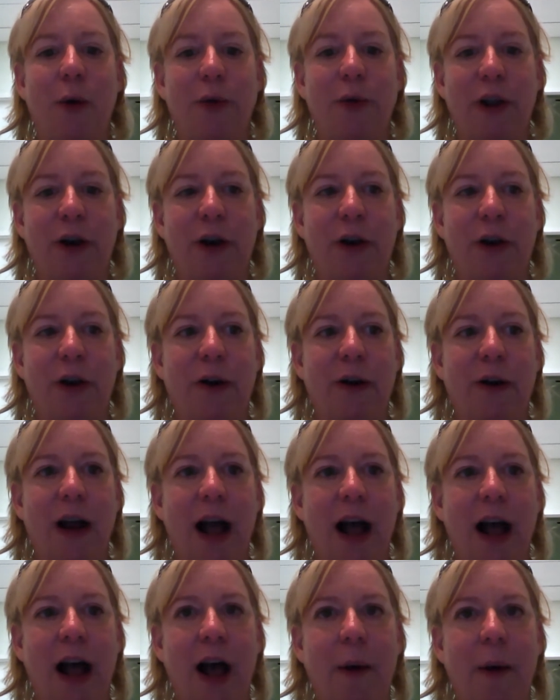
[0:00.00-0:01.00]
their
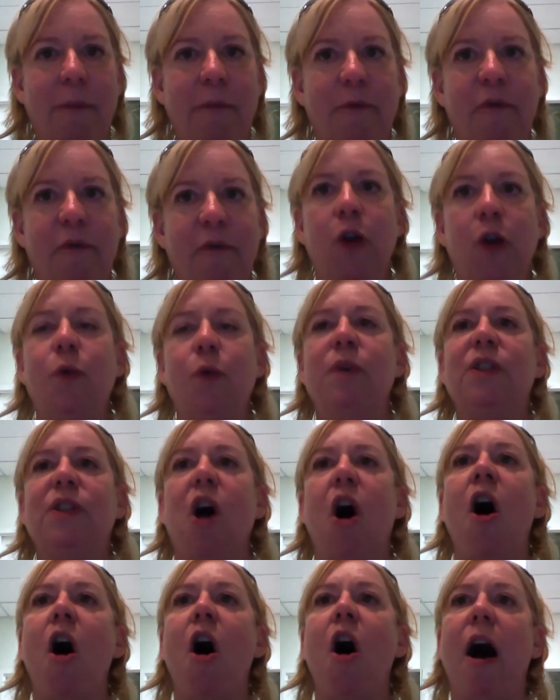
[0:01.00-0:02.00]
views
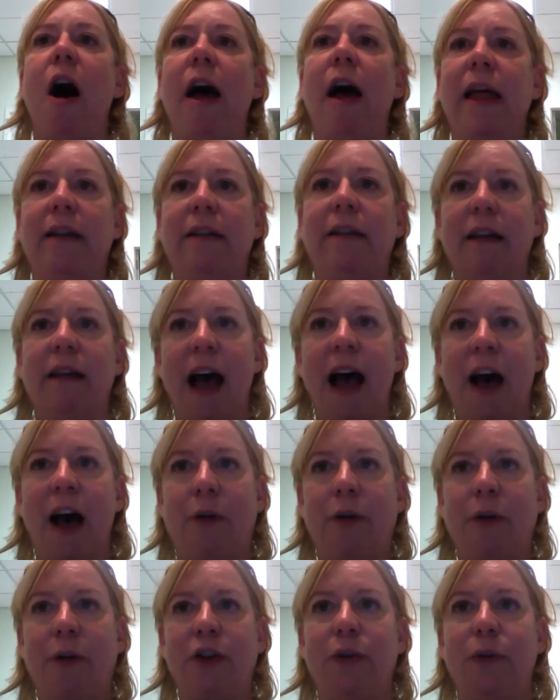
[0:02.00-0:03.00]
on
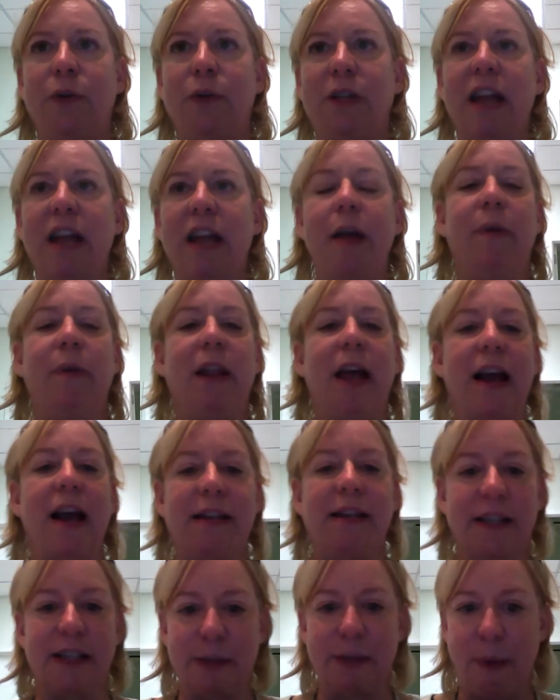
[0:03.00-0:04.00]
how to
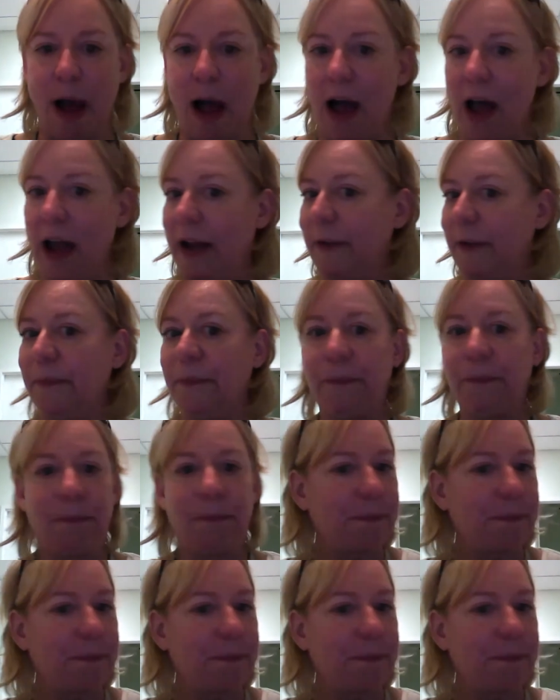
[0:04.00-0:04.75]
stabilize the spine.